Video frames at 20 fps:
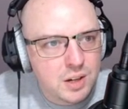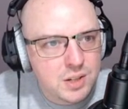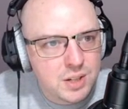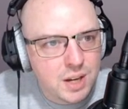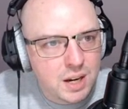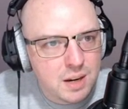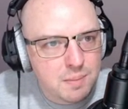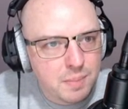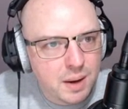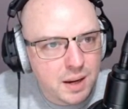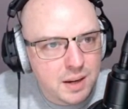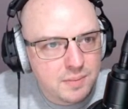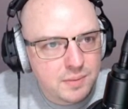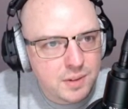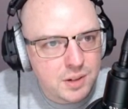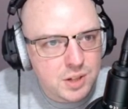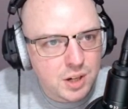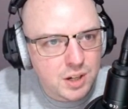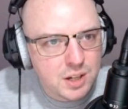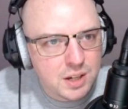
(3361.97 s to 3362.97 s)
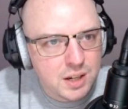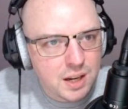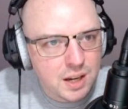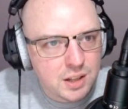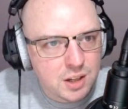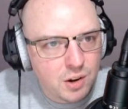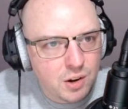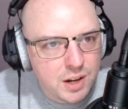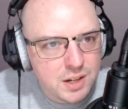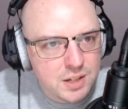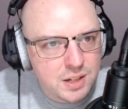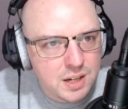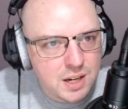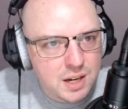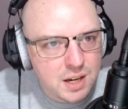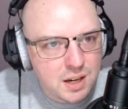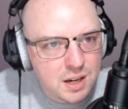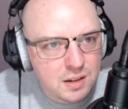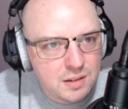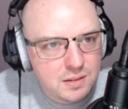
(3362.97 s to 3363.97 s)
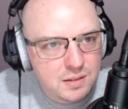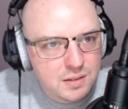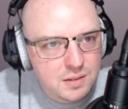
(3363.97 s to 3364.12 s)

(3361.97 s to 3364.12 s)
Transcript: team, mate, because I can get the ID here.